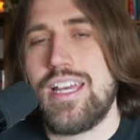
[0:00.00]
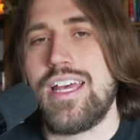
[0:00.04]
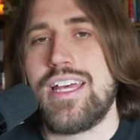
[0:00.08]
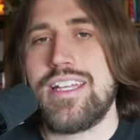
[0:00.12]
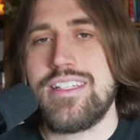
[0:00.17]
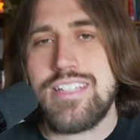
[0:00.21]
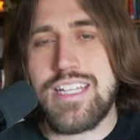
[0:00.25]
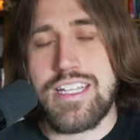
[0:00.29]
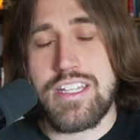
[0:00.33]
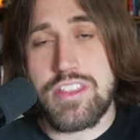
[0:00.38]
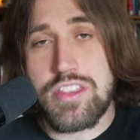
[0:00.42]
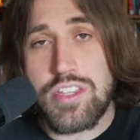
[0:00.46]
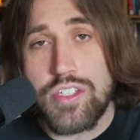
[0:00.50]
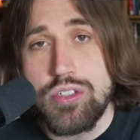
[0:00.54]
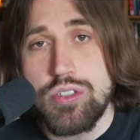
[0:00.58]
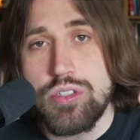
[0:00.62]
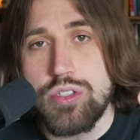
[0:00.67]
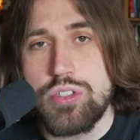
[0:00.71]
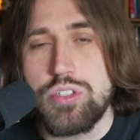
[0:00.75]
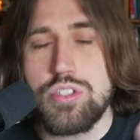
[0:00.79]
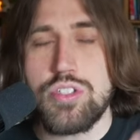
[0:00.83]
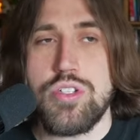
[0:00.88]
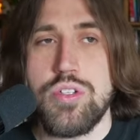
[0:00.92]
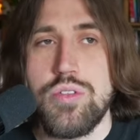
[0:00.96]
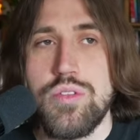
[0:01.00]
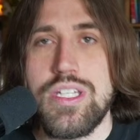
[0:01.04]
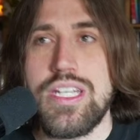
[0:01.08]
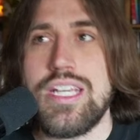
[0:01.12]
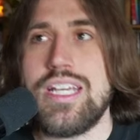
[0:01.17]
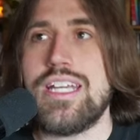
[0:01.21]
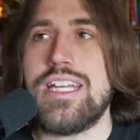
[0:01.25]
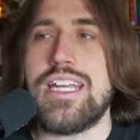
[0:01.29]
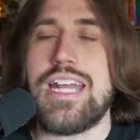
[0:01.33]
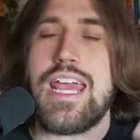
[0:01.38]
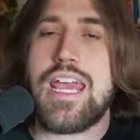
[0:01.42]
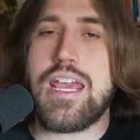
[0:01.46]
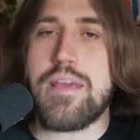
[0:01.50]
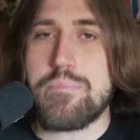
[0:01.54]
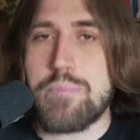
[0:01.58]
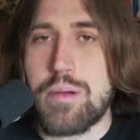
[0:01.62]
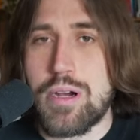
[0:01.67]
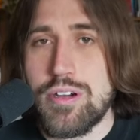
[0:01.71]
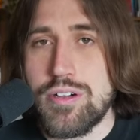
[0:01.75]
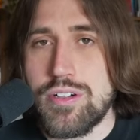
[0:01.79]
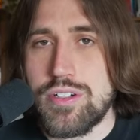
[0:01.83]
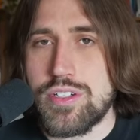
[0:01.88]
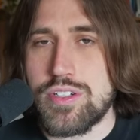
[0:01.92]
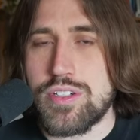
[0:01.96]
And then third, you need a
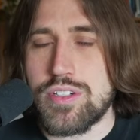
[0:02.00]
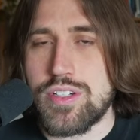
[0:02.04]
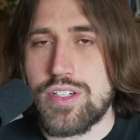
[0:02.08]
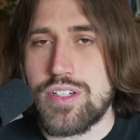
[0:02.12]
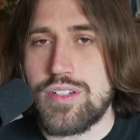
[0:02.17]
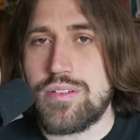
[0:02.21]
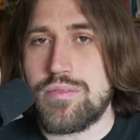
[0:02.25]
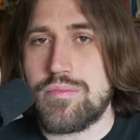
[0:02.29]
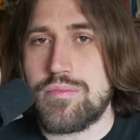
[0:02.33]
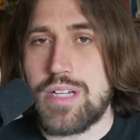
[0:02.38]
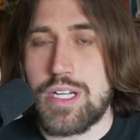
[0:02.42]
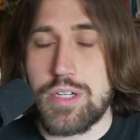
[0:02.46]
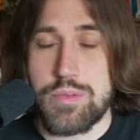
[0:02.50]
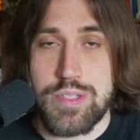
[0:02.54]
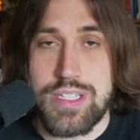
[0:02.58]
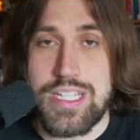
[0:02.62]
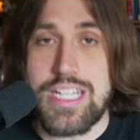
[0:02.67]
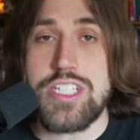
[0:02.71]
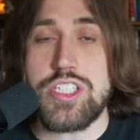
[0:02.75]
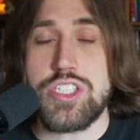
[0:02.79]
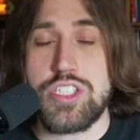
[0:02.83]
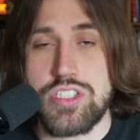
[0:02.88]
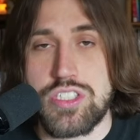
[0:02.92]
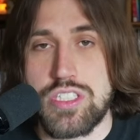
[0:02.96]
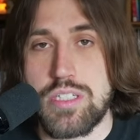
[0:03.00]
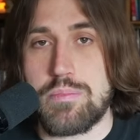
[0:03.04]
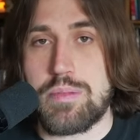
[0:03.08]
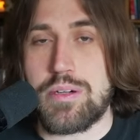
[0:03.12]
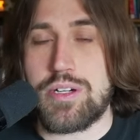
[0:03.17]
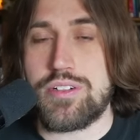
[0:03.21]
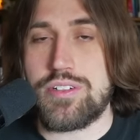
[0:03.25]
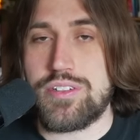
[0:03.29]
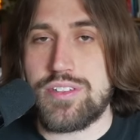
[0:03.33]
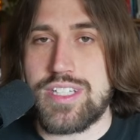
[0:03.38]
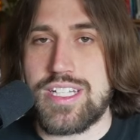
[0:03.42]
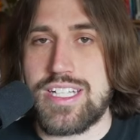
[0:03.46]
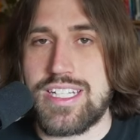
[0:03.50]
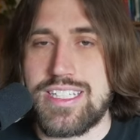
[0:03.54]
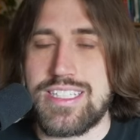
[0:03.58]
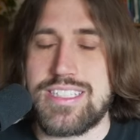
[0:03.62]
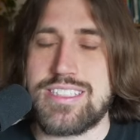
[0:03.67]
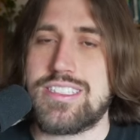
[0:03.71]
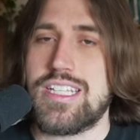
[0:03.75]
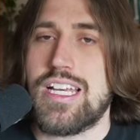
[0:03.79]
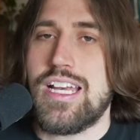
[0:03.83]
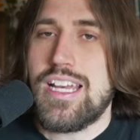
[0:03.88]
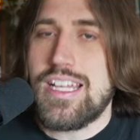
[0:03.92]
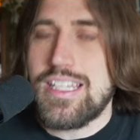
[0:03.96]
partner a relationship partner that
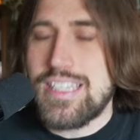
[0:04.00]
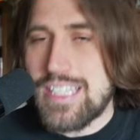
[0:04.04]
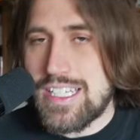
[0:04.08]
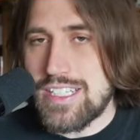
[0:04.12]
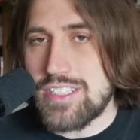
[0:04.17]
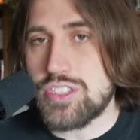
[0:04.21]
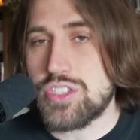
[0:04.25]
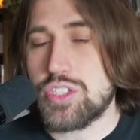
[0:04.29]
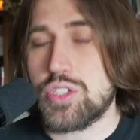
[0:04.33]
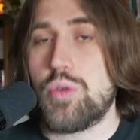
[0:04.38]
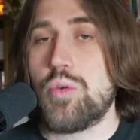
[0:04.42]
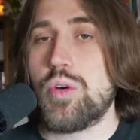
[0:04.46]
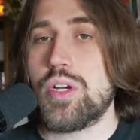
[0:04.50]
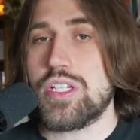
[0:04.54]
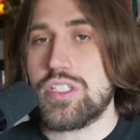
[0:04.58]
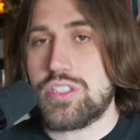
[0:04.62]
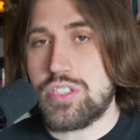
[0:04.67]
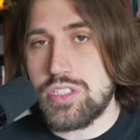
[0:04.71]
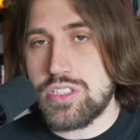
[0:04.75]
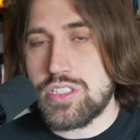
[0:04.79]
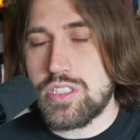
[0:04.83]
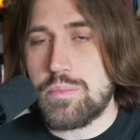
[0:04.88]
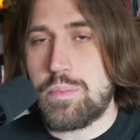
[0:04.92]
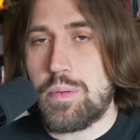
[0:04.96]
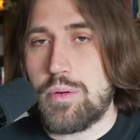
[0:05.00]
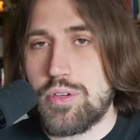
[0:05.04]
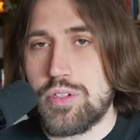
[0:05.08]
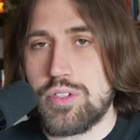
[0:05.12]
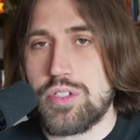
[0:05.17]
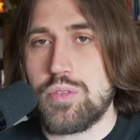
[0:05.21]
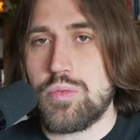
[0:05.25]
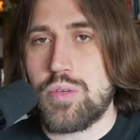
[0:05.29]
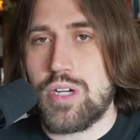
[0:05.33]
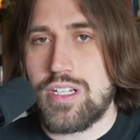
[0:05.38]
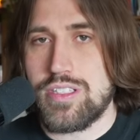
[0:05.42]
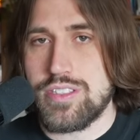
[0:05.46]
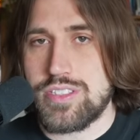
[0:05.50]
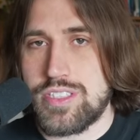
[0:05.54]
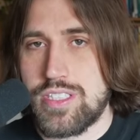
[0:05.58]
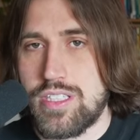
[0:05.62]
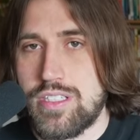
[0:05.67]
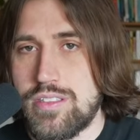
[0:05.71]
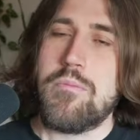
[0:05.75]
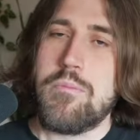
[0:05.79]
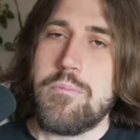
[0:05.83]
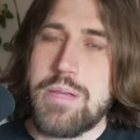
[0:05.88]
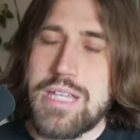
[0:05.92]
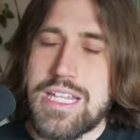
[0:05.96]
is, that is going to support you
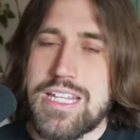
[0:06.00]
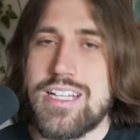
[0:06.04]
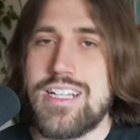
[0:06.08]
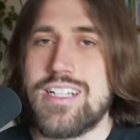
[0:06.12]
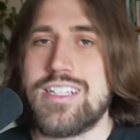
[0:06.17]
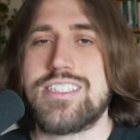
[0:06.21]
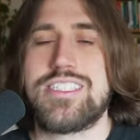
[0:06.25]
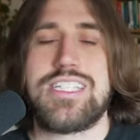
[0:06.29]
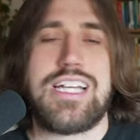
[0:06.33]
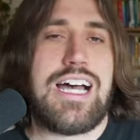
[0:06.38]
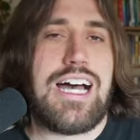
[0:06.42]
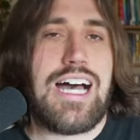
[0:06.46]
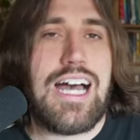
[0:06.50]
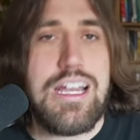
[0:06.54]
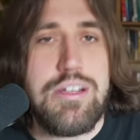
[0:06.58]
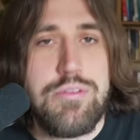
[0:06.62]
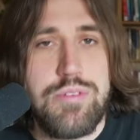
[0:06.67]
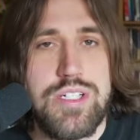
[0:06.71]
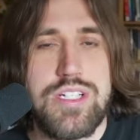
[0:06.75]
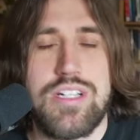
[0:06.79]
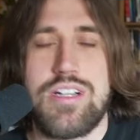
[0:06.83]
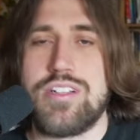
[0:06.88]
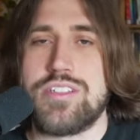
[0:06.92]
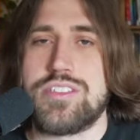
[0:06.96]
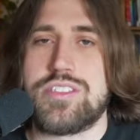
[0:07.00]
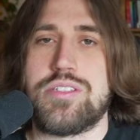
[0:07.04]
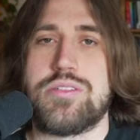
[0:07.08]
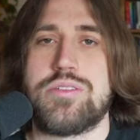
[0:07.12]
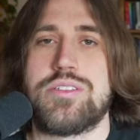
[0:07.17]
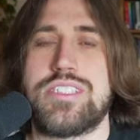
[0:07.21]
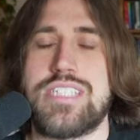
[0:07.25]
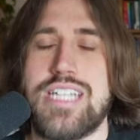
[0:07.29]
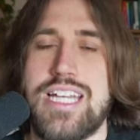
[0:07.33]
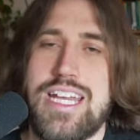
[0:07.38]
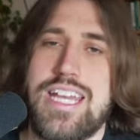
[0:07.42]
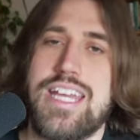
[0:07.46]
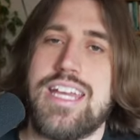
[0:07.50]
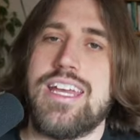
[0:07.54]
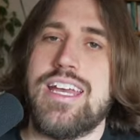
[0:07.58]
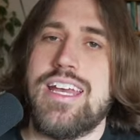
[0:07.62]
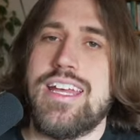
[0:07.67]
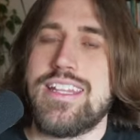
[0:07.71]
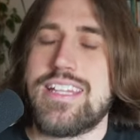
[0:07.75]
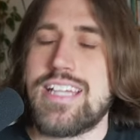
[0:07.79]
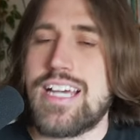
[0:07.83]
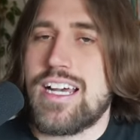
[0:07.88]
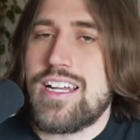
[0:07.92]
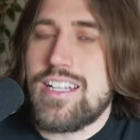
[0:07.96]
also. Because I would also say
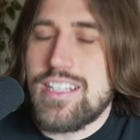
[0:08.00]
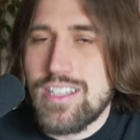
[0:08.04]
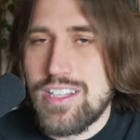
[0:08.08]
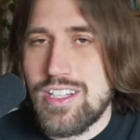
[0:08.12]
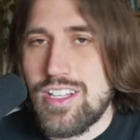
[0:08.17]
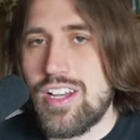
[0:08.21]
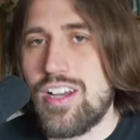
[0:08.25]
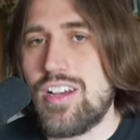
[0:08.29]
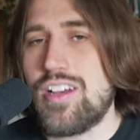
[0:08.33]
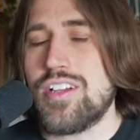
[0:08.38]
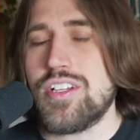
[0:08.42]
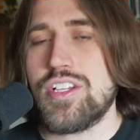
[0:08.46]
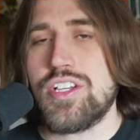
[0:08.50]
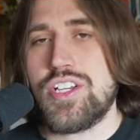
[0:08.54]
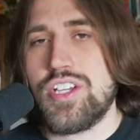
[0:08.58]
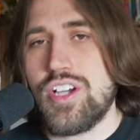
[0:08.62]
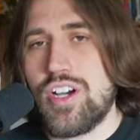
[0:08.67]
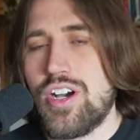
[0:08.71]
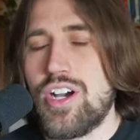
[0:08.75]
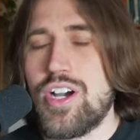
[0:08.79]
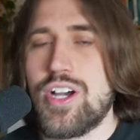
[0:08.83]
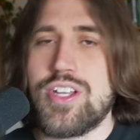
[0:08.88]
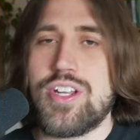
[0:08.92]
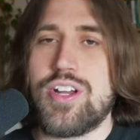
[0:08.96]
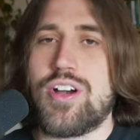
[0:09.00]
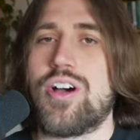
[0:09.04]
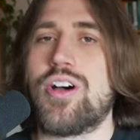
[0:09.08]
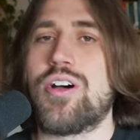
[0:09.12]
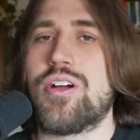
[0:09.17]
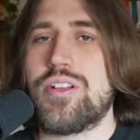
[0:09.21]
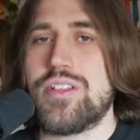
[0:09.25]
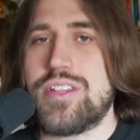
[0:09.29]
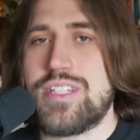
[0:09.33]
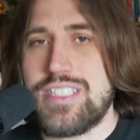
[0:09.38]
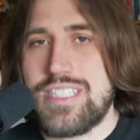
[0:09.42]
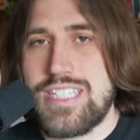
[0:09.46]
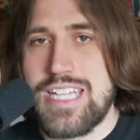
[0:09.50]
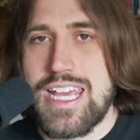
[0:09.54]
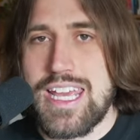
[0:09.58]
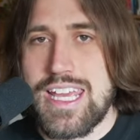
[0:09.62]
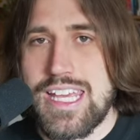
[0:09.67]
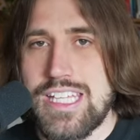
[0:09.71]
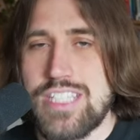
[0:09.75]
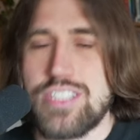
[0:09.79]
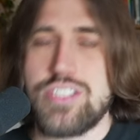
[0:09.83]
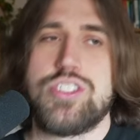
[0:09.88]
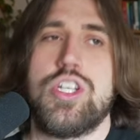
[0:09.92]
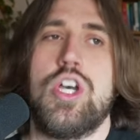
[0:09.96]
that long gone are the
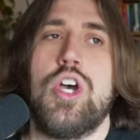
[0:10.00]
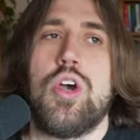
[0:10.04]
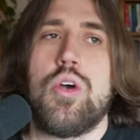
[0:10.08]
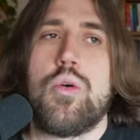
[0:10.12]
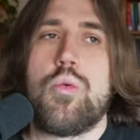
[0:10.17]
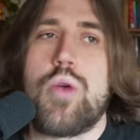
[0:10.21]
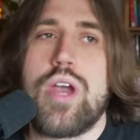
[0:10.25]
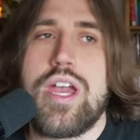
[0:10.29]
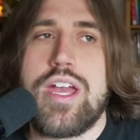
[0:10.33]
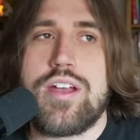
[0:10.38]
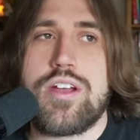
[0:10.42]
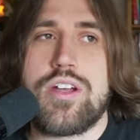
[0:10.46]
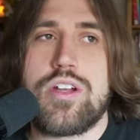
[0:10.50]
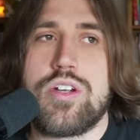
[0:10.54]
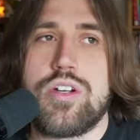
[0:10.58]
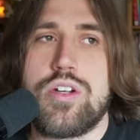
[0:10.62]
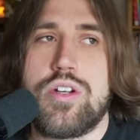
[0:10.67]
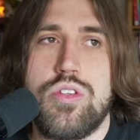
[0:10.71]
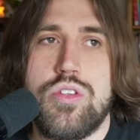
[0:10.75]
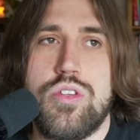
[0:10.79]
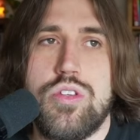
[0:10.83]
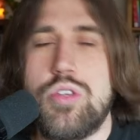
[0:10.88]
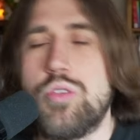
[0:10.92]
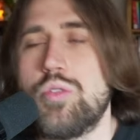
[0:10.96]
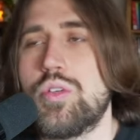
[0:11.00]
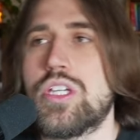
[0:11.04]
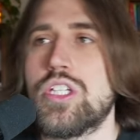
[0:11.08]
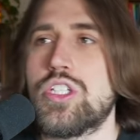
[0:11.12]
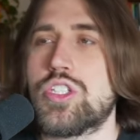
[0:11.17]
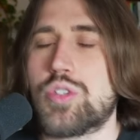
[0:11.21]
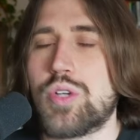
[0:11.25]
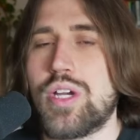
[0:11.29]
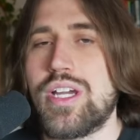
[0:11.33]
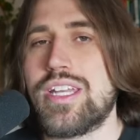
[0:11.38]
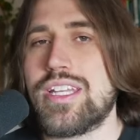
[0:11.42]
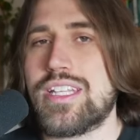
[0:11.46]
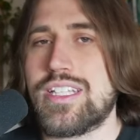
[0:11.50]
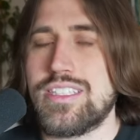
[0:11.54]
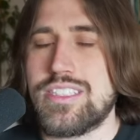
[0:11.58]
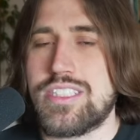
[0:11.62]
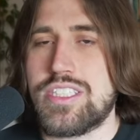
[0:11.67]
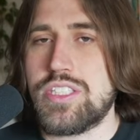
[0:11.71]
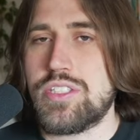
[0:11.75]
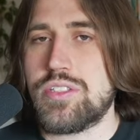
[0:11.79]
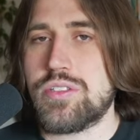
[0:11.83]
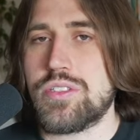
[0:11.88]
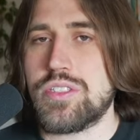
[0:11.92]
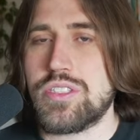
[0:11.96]
days where you can try and
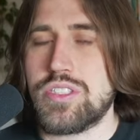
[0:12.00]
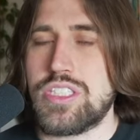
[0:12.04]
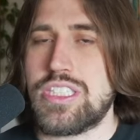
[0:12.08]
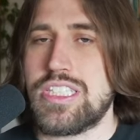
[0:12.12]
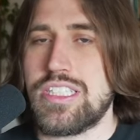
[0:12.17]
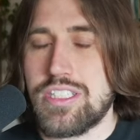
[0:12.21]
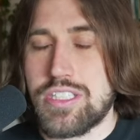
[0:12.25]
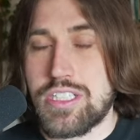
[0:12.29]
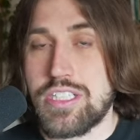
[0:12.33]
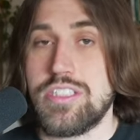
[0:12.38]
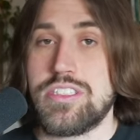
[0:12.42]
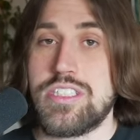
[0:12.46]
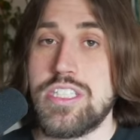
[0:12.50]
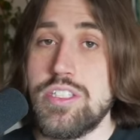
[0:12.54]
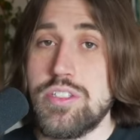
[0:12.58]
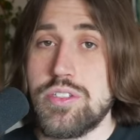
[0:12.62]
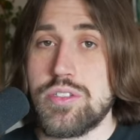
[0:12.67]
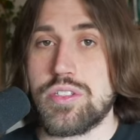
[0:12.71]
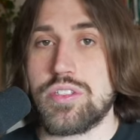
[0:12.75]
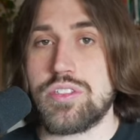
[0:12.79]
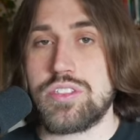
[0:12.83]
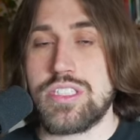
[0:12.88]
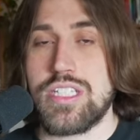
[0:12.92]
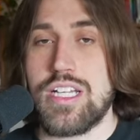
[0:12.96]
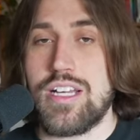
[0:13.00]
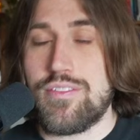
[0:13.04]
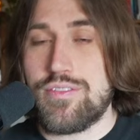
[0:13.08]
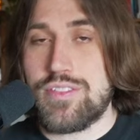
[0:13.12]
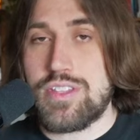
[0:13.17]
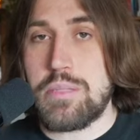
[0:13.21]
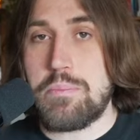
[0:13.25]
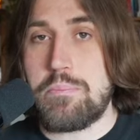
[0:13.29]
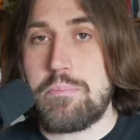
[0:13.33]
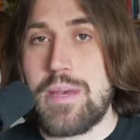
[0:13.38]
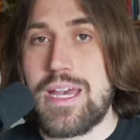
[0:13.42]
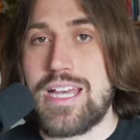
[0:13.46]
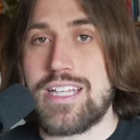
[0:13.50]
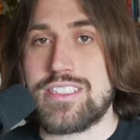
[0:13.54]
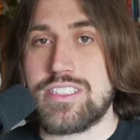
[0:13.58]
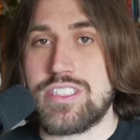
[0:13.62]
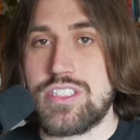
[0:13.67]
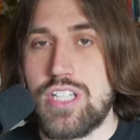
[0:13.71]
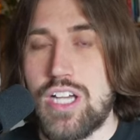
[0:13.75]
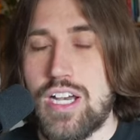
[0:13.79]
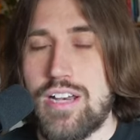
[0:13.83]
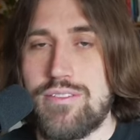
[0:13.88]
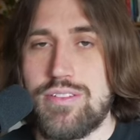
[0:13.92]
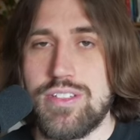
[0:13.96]
consider consider yourself the best
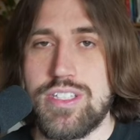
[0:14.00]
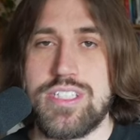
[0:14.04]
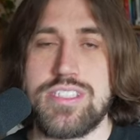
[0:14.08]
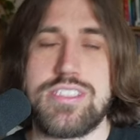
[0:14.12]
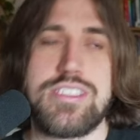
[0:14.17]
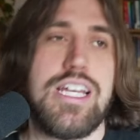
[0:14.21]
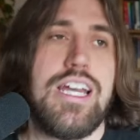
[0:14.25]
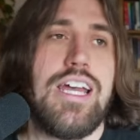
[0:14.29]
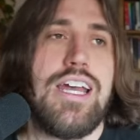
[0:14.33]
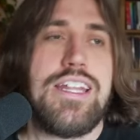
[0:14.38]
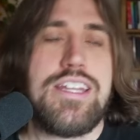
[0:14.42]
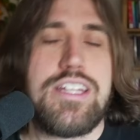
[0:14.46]
novelist.